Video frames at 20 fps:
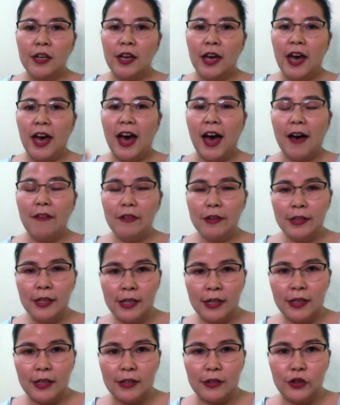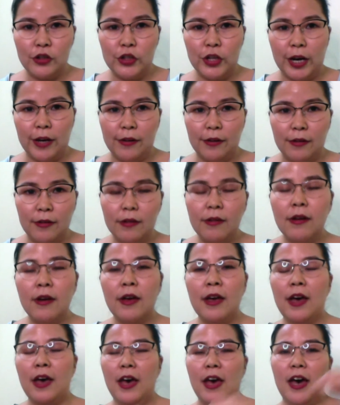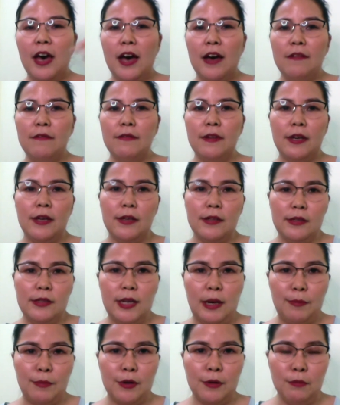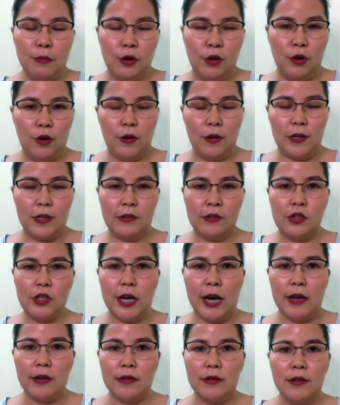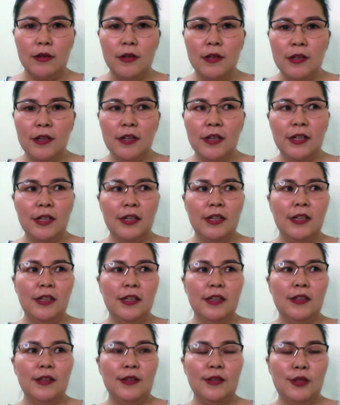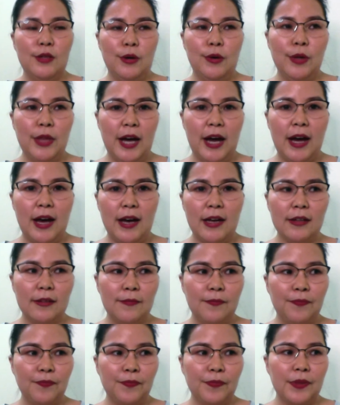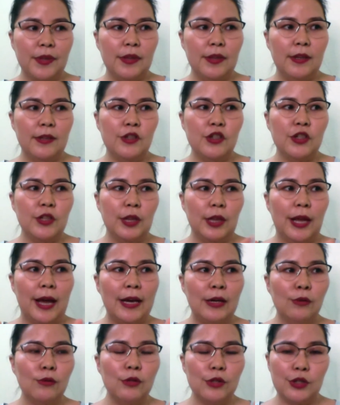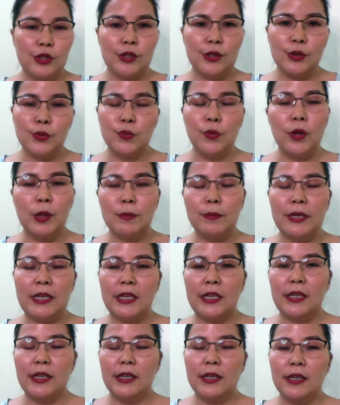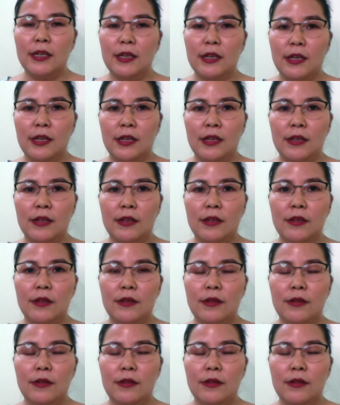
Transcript: have an English channel, have a separate Mongolian channel, so that the languages will be in